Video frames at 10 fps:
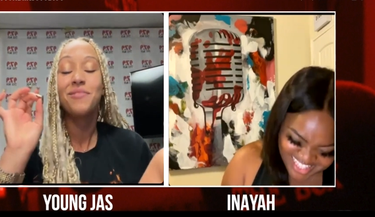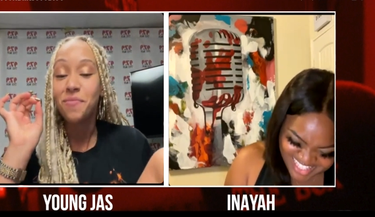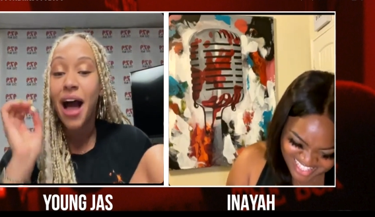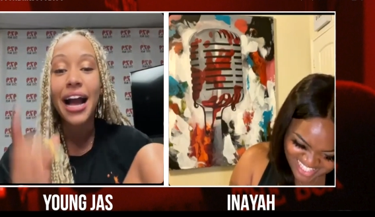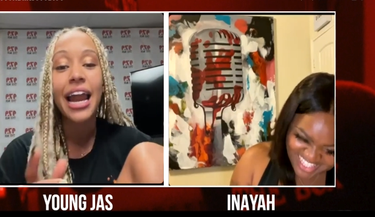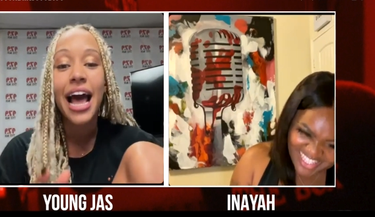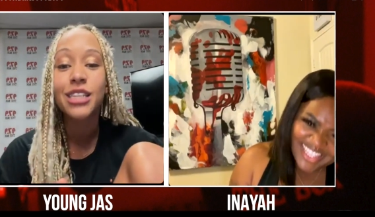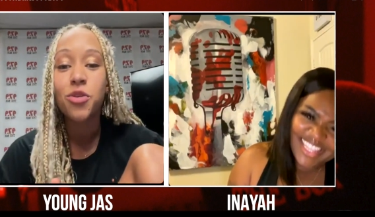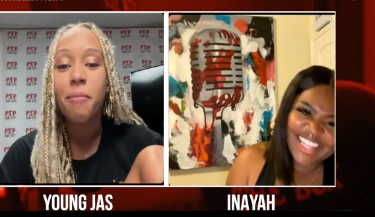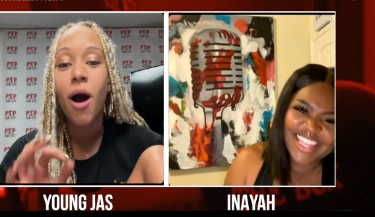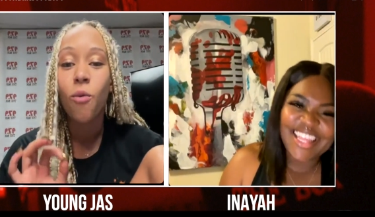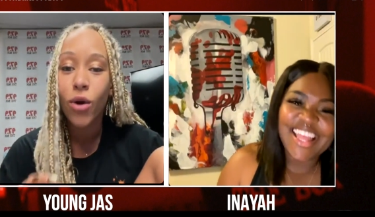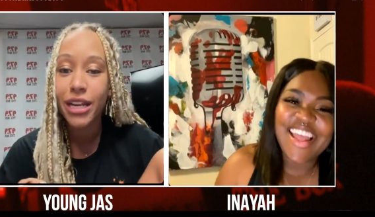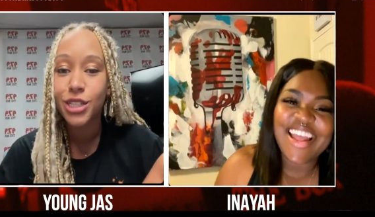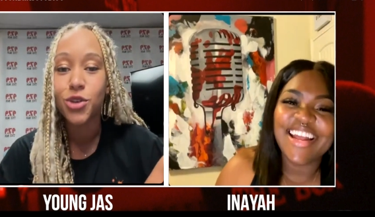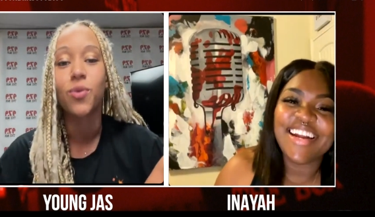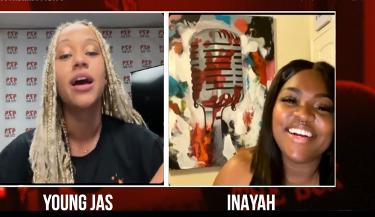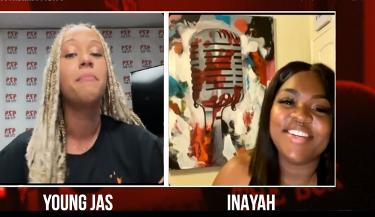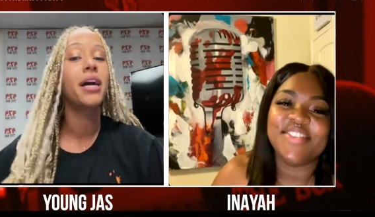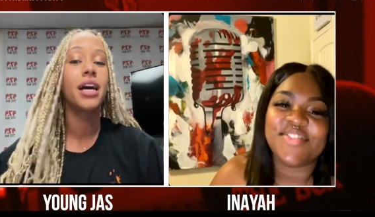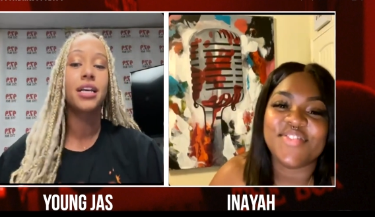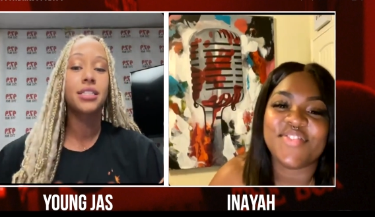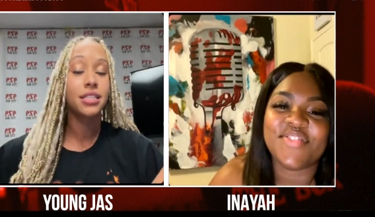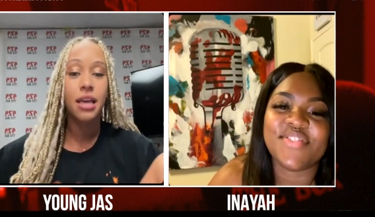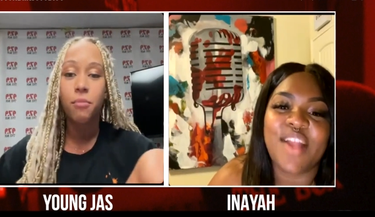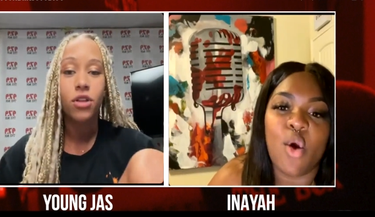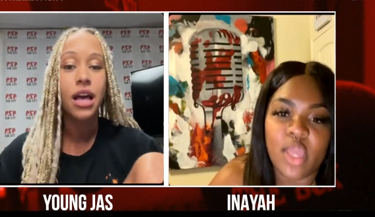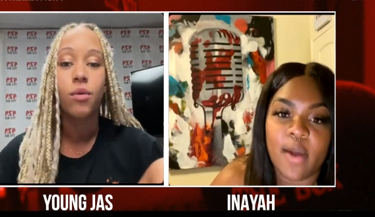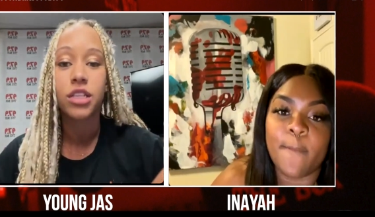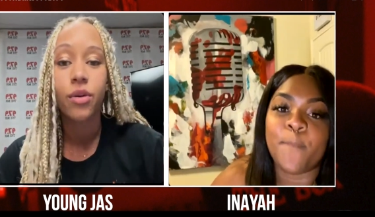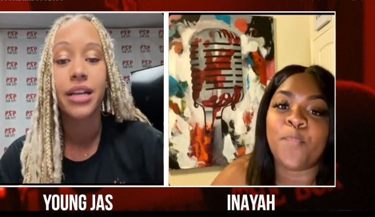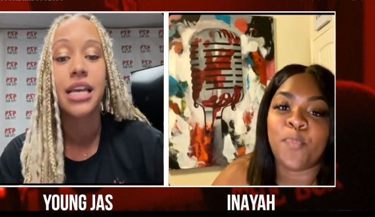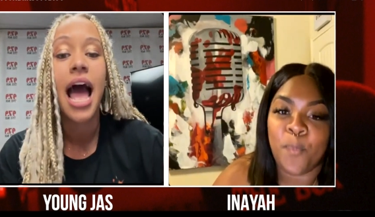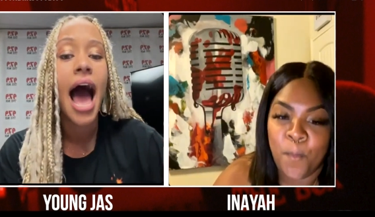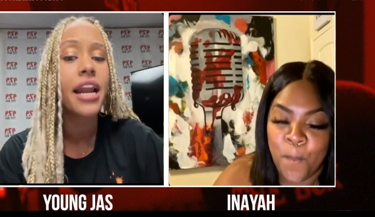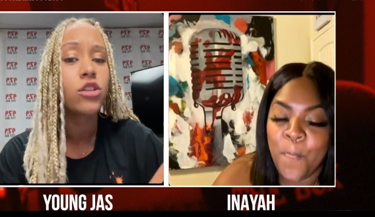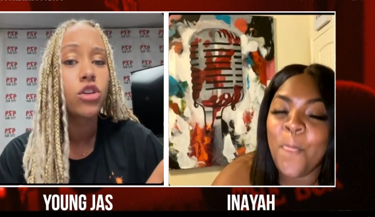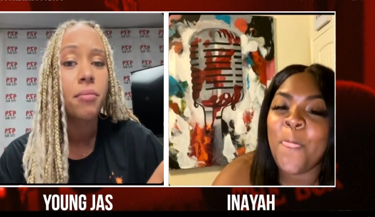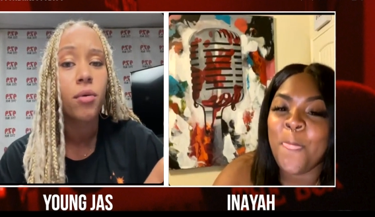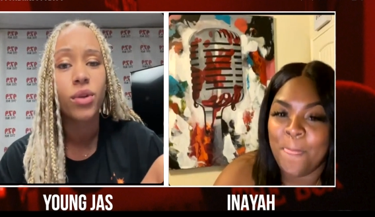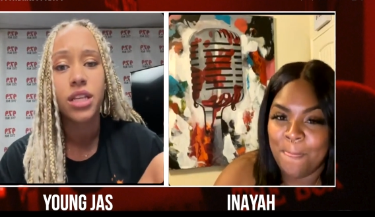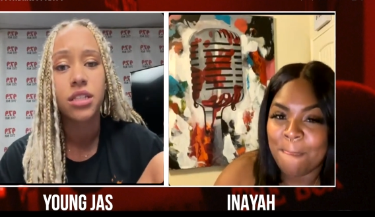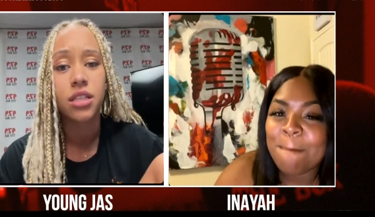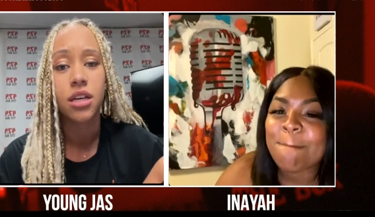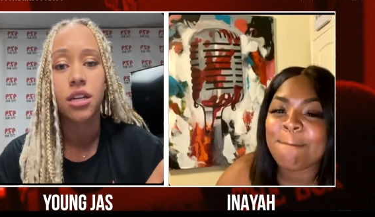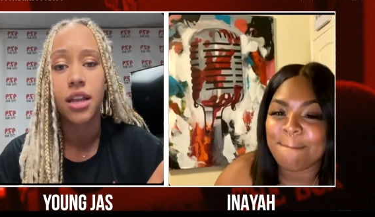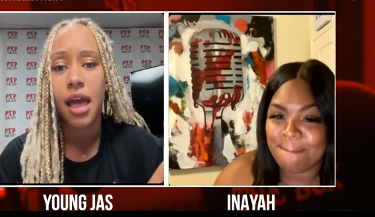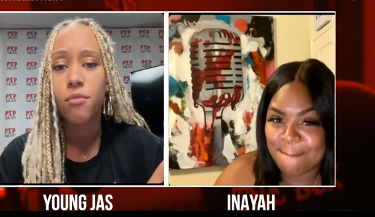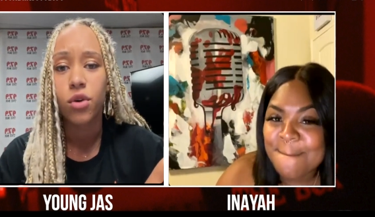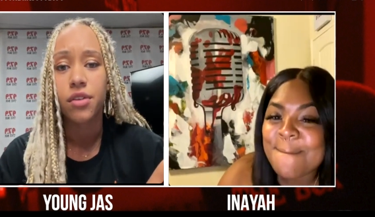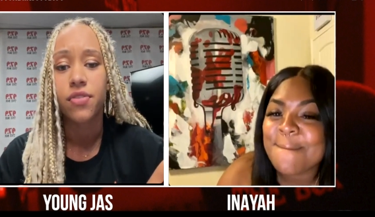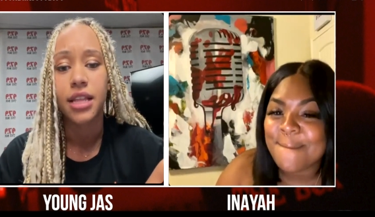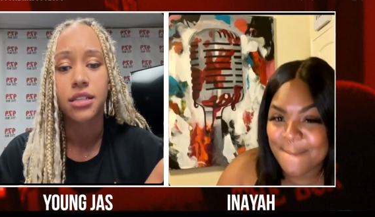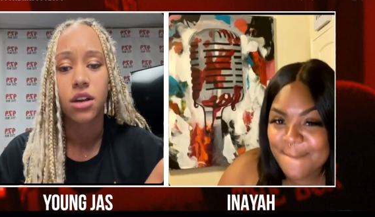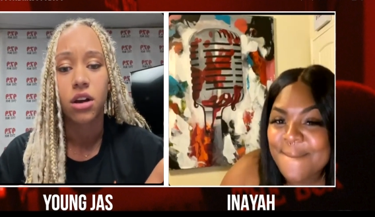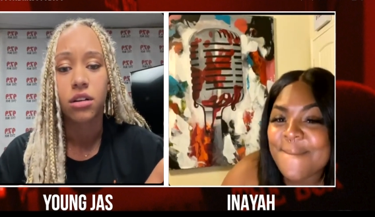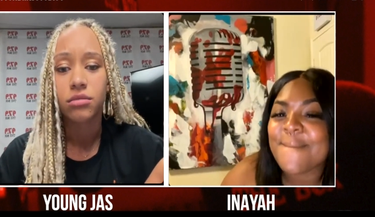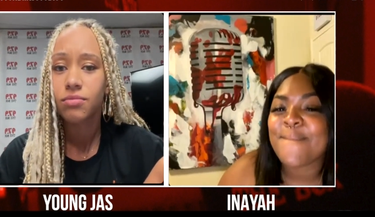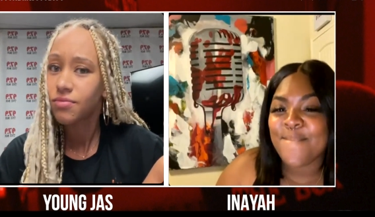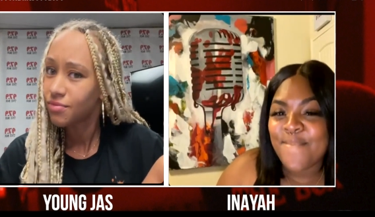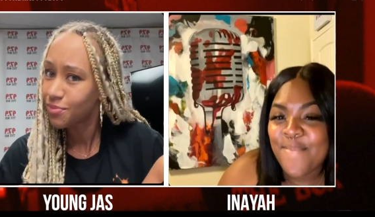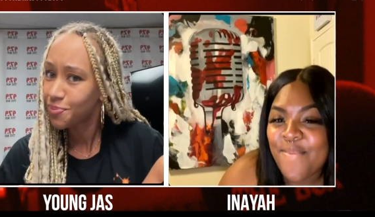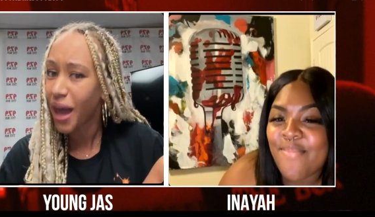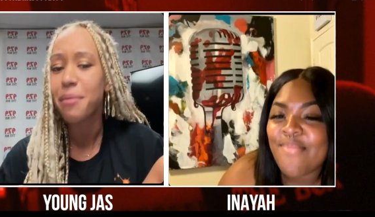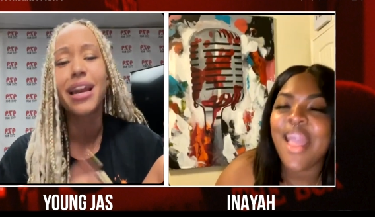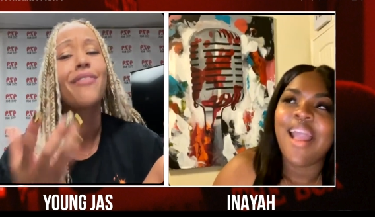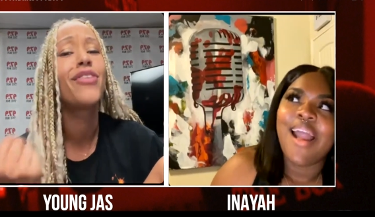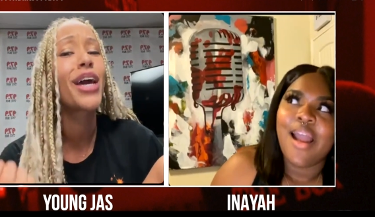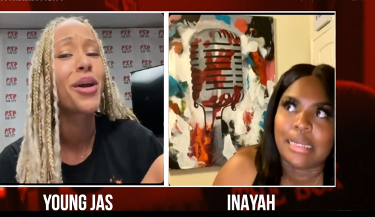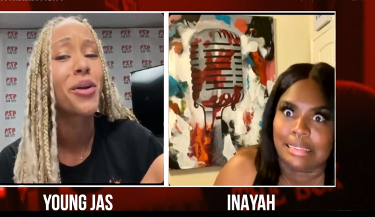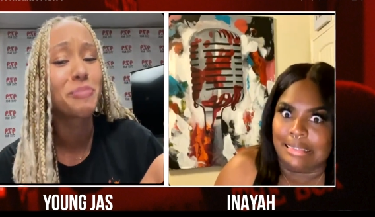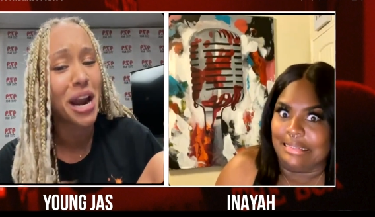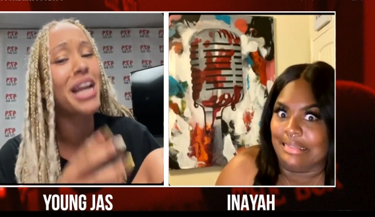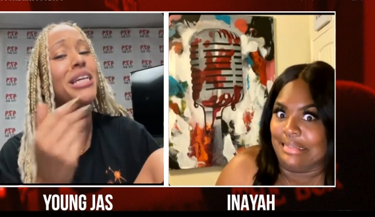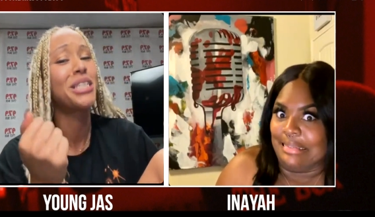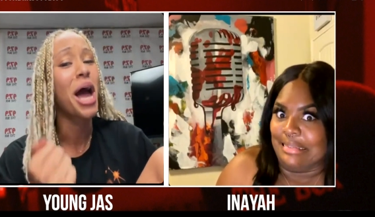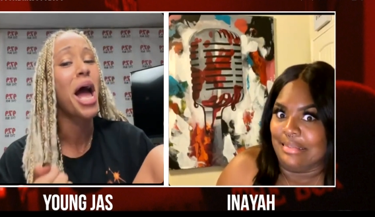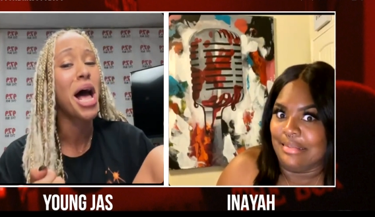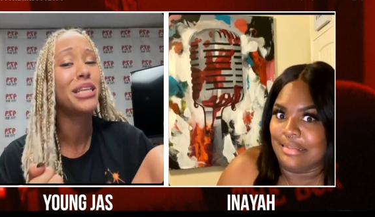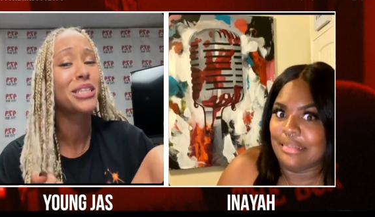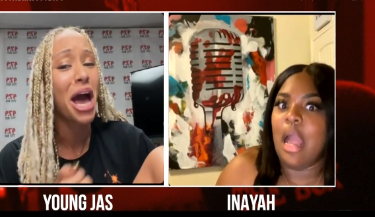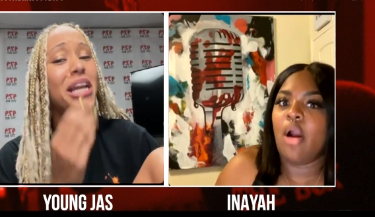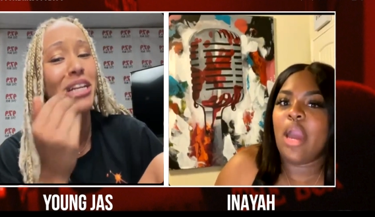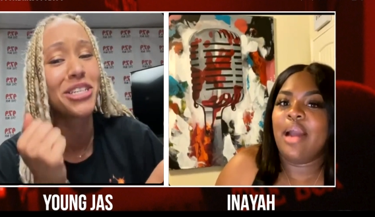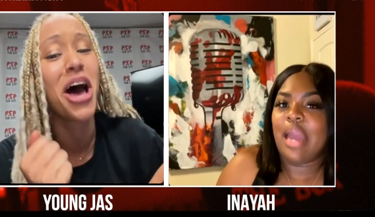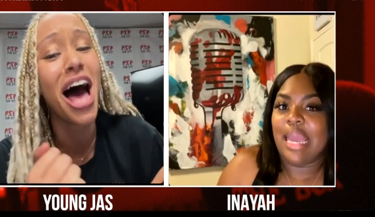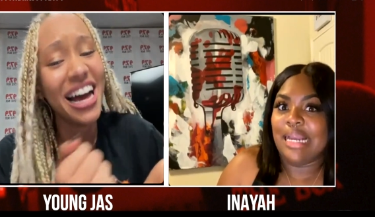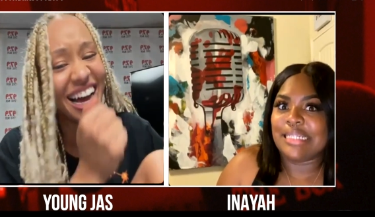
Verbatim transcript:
Speaker 1: I gotta ask you about Woody too, because the sample oh, now. Yeah. How did you come up with the, the name Woody for that song? I mean, I figured, but I need to ask. I okay, okay, because